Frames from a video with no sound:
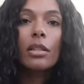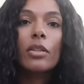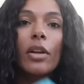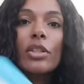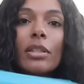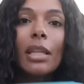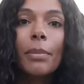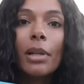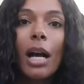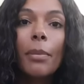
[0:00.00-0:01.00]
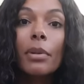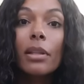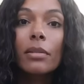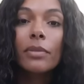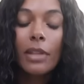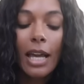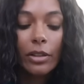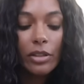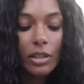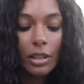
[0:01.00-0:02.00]
So I just keep a couple of
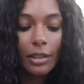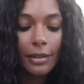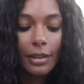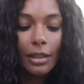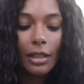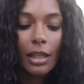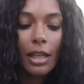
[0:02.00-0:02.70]
lighters in here,